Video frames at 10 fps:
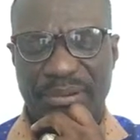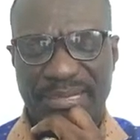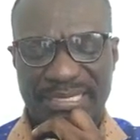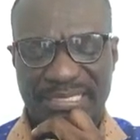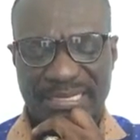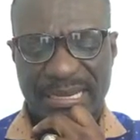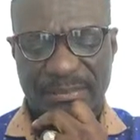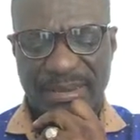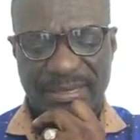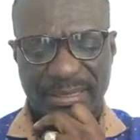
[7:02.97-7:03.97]
bring this thing
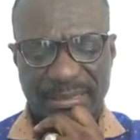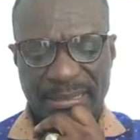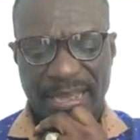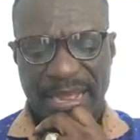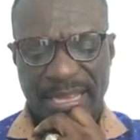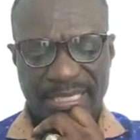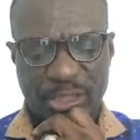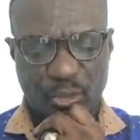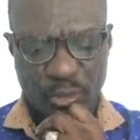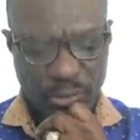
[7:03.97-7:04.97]
up, but I, I
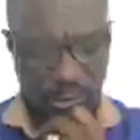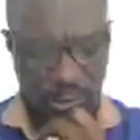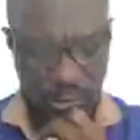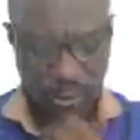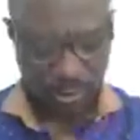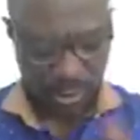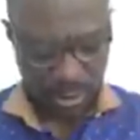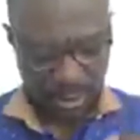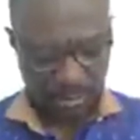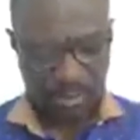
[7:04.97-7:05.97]
just want to show,
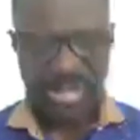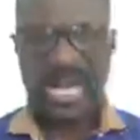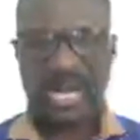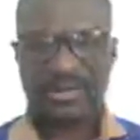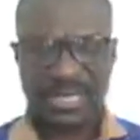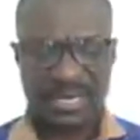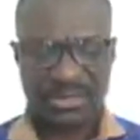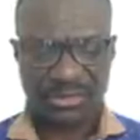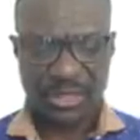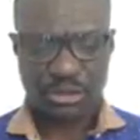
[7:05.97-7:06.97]
bring out
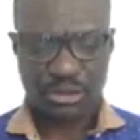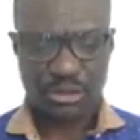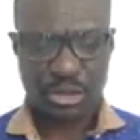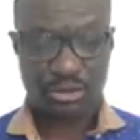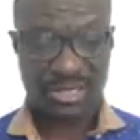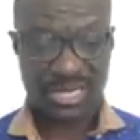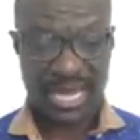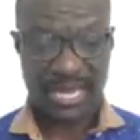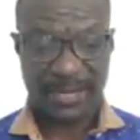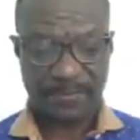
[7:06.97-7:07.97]
certain things to you
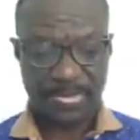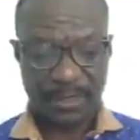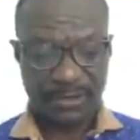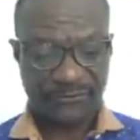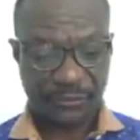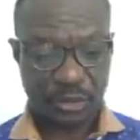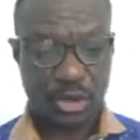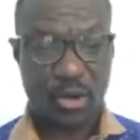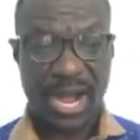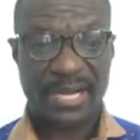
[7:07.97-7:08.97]
today for
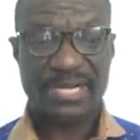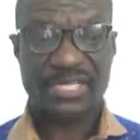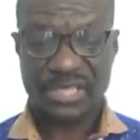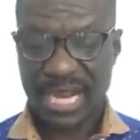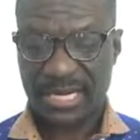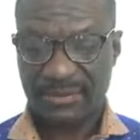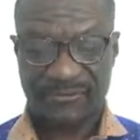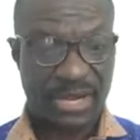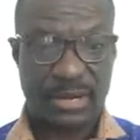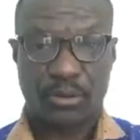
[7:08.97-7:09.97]
your
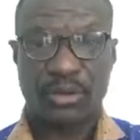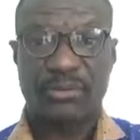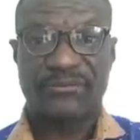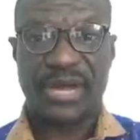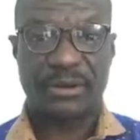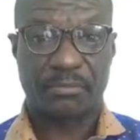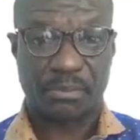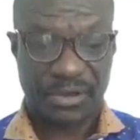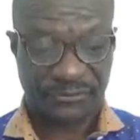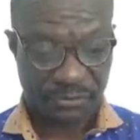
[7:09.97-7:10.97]
understanding. Very, I'm going to be very
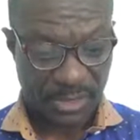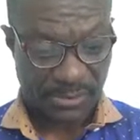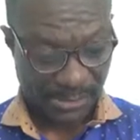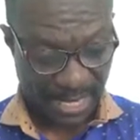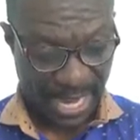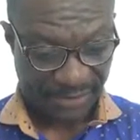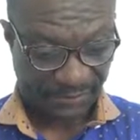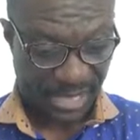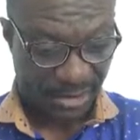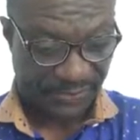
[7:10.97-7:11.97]
brief, maybe about
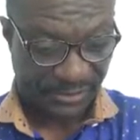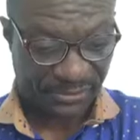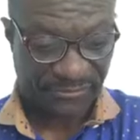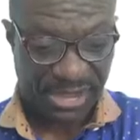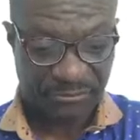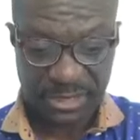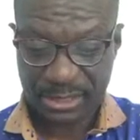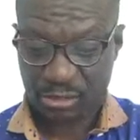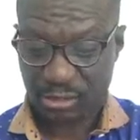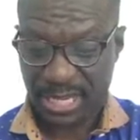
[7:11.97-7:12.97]
half an hour, forty-five
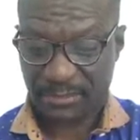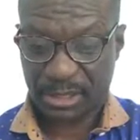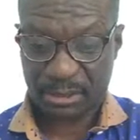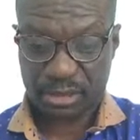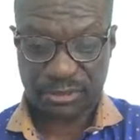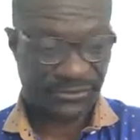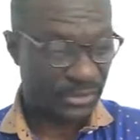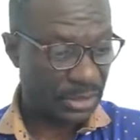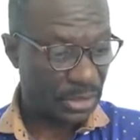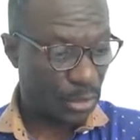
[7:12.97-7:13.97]
minutes today because of
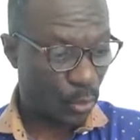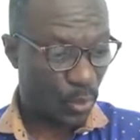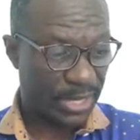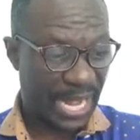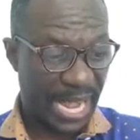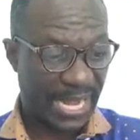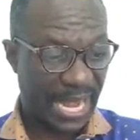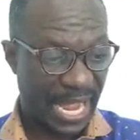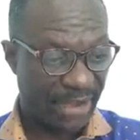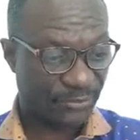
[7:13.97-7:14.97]
what I
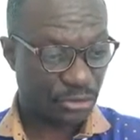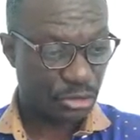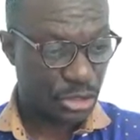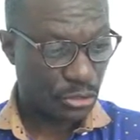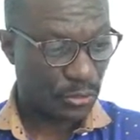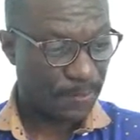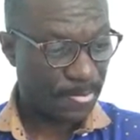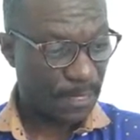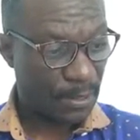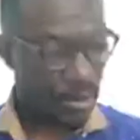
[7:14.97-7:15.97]
have to do.
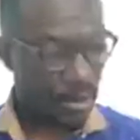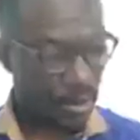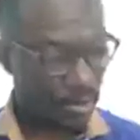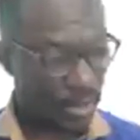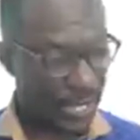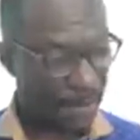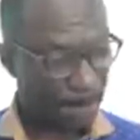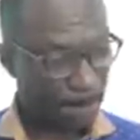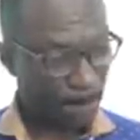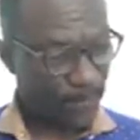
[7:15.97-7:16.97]
All right.
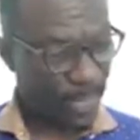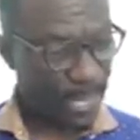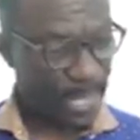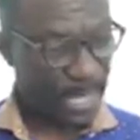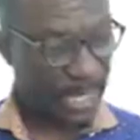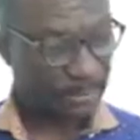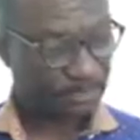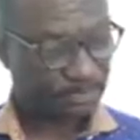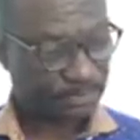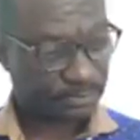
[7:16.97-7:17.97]

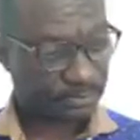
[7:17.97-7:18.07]
Um,